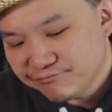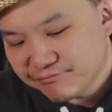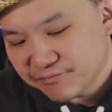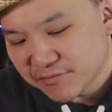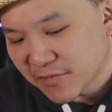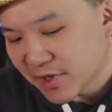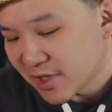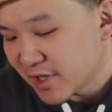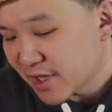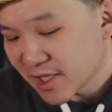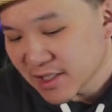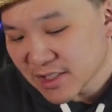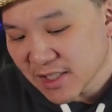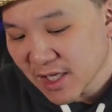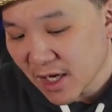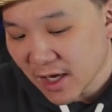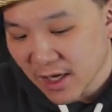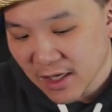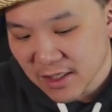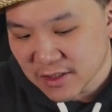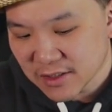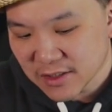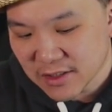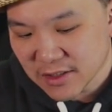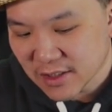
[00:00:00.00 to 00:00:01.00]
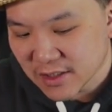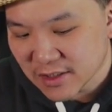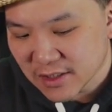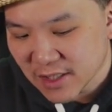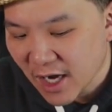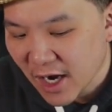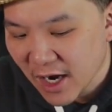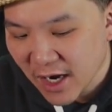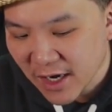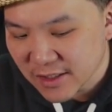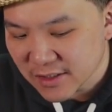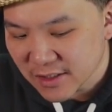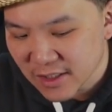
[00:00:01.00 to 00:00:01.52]
and that's how as, as
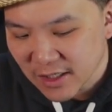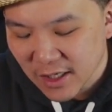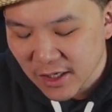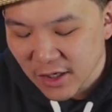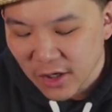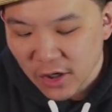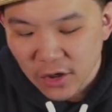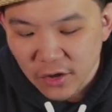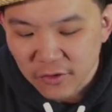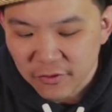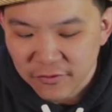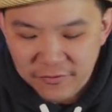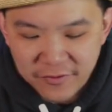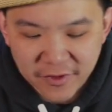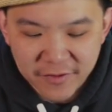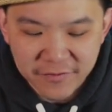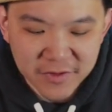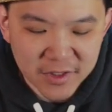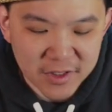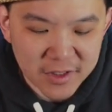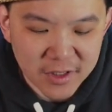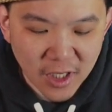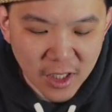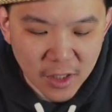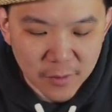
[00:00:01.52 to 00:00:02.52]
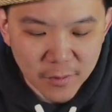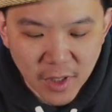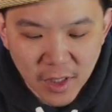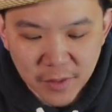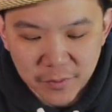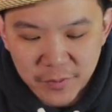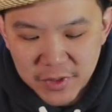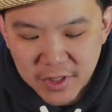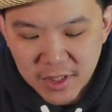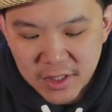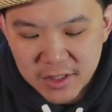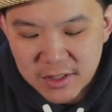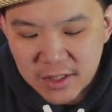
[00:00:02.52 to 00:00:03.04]
high as it can go, fifteen dollar mark,
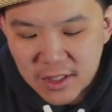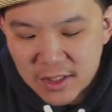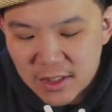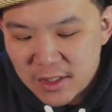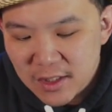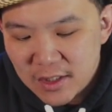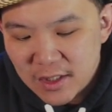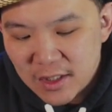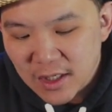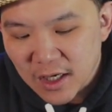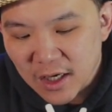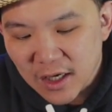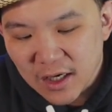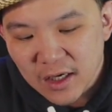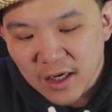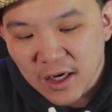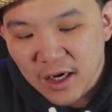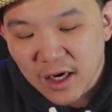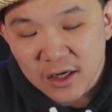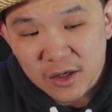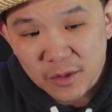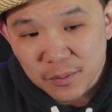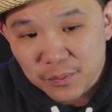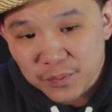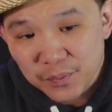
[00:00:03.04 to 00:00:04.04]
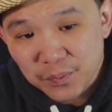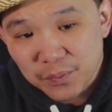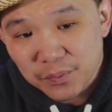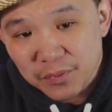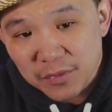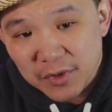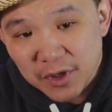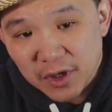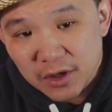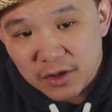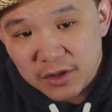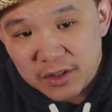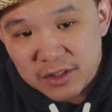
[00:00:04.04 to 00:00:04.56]
because uh, all the, you
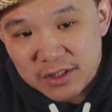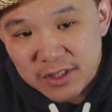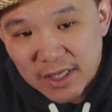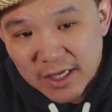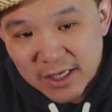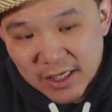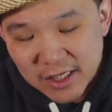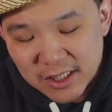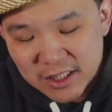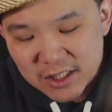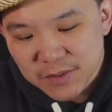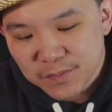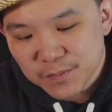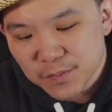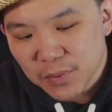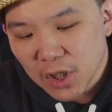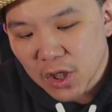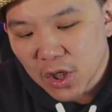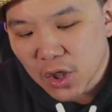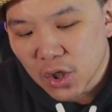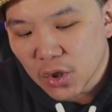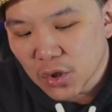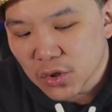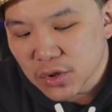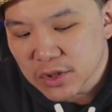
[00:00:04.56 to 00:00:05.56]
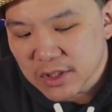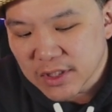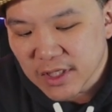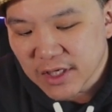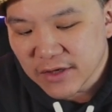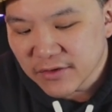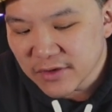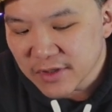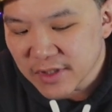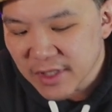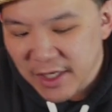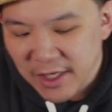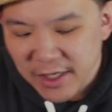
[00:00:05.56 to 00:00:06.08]
know, it's like explodes and
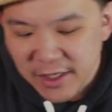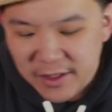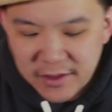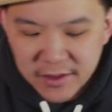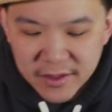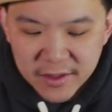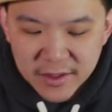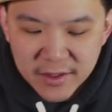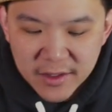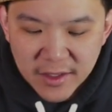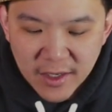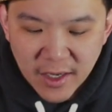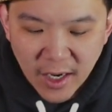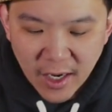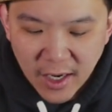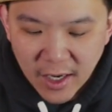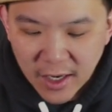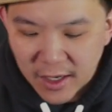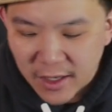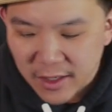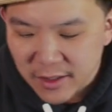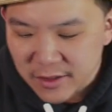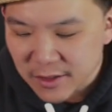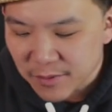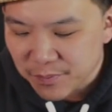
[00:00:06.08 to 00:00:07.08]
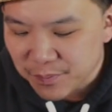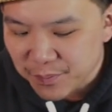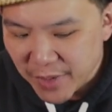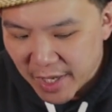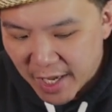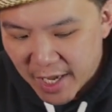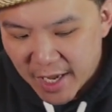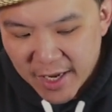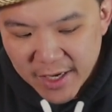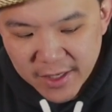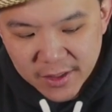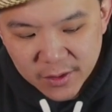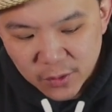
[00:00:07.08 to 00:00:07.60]
everything. Uh, the
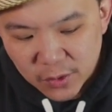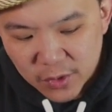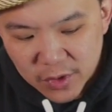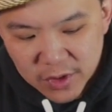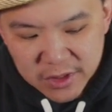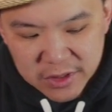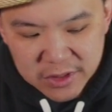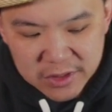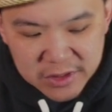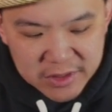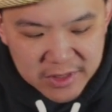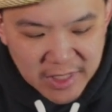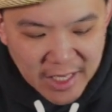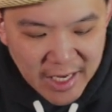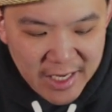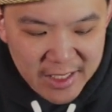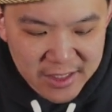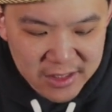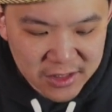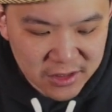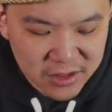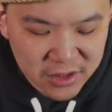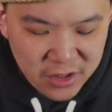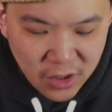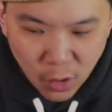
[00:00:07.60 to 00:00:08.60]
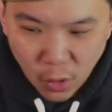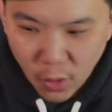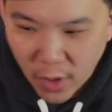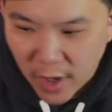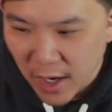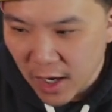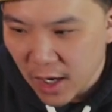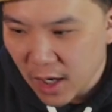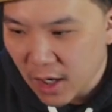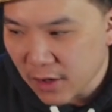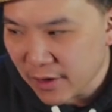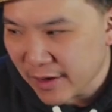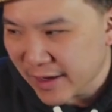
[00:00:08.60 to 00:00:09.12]
band was not so
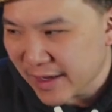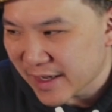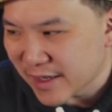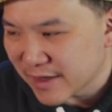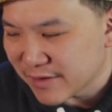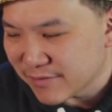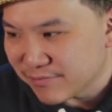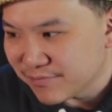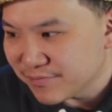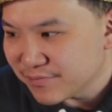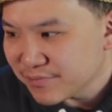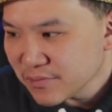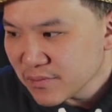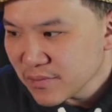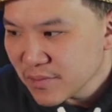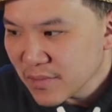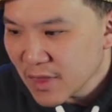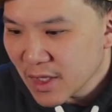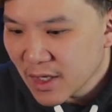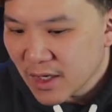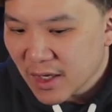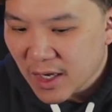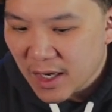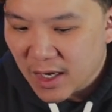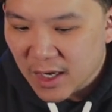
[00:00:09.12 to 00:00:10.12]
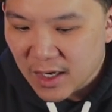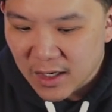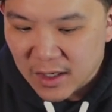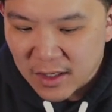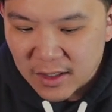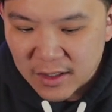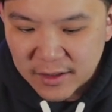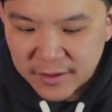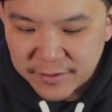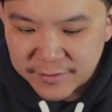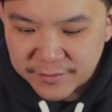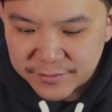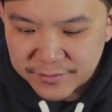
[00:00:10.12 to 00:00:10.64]
well, and
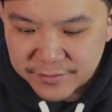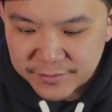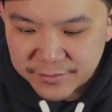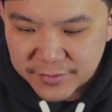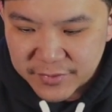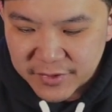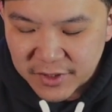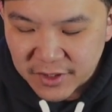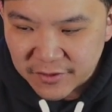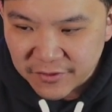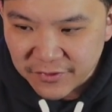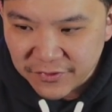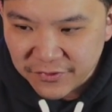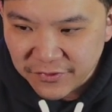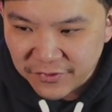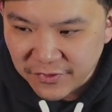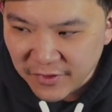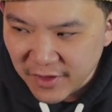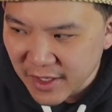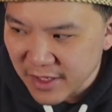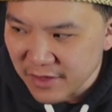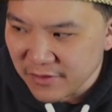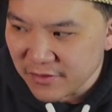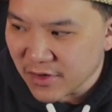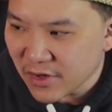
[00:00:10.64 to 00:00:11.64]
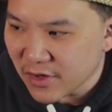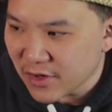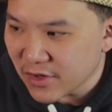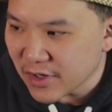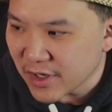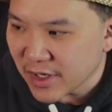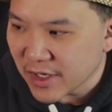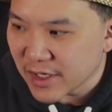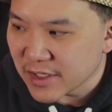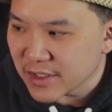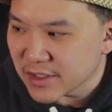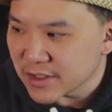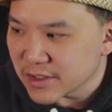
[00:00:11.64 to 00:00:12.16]
um, the flavor
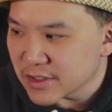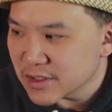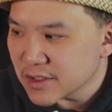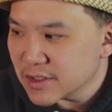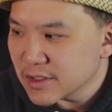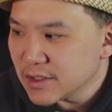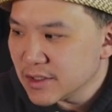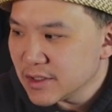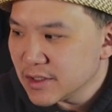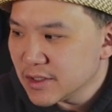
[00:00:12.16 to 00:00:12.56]
is